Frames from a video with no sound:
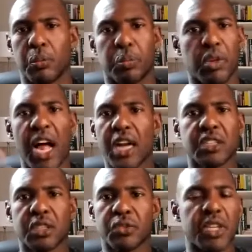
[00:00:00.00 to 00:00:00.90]

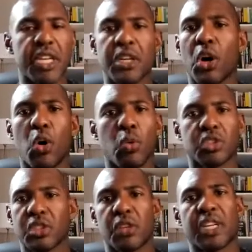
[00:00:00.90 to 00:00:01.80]
blocks of ego and
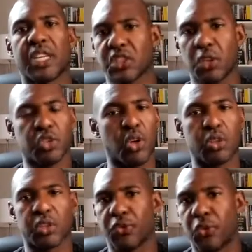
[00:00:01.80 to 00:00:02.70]
stuff, that stuff
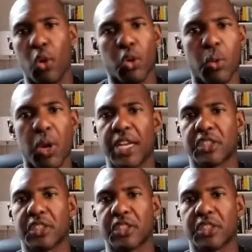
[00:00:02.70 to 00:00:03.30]
started to fall away,